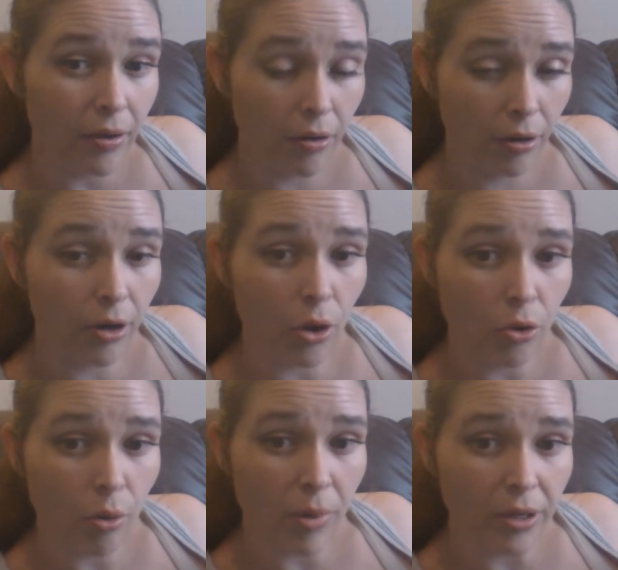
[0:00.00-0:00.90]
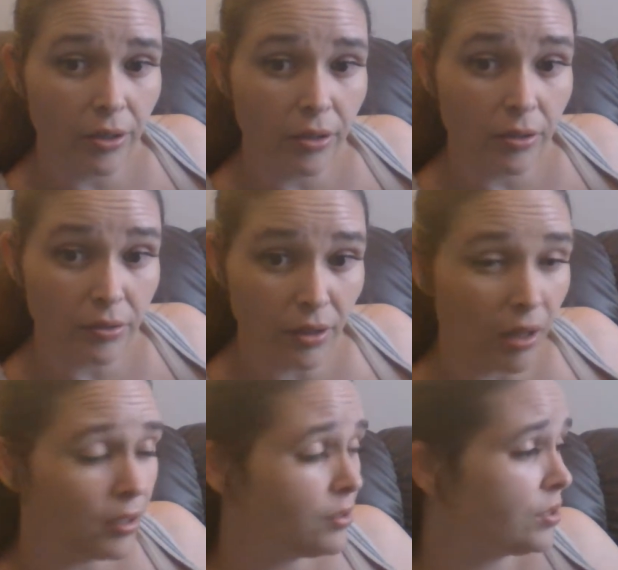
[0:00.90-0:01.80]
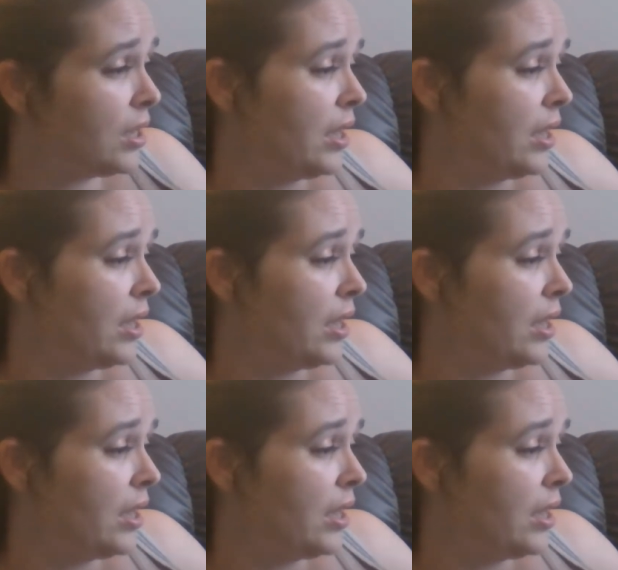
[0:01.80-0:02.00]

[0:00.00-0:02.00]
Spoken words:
or cocoa butter solids,